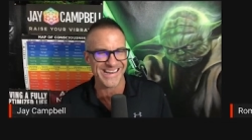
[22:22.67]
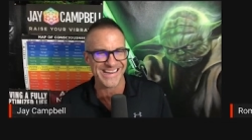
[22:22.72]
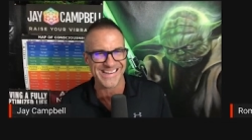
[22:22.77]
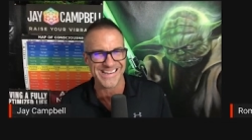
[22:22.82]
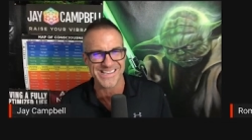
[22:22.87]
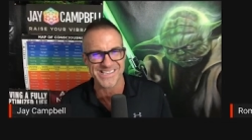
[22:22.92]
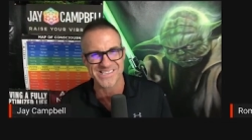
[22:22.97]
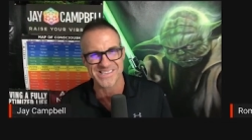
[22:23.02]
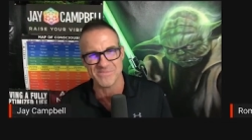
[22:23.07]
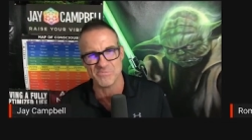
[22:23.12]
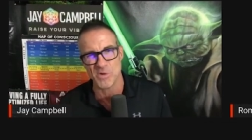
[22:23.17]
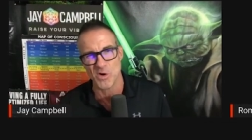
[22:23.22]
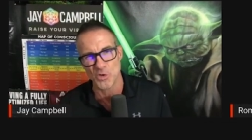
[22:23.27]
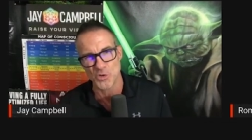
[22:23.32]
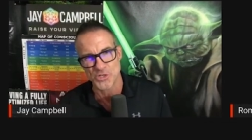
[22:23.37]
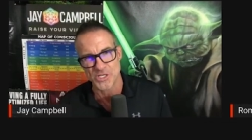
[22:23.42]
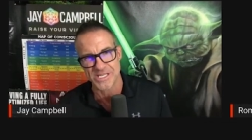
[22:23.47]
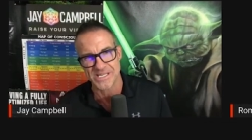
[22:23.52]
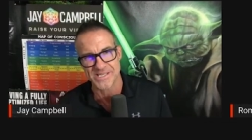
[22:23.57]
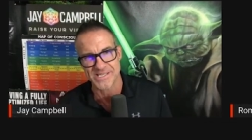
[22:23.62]
It is the
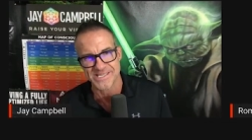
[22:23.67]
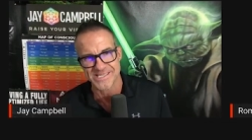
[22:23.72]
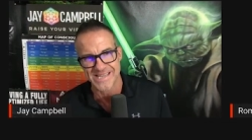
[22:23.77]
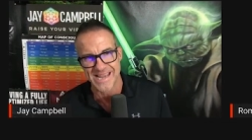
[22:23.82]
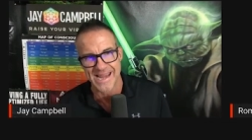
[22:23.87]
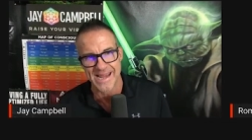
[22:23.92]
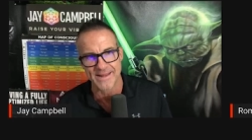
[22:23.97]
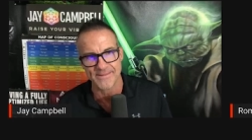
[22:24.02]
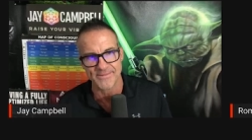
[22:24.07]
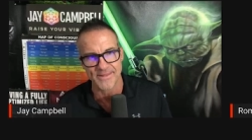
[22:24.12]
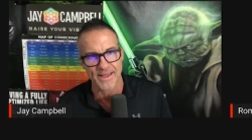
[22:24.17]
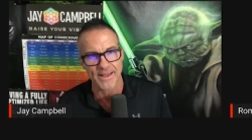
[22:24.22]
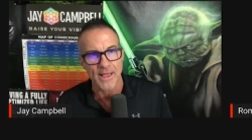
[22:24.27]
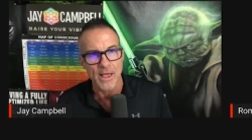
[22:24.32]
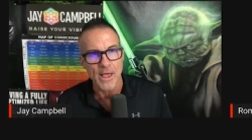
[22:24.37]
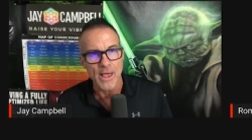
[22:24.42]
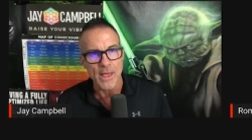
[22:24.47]
most insane thing.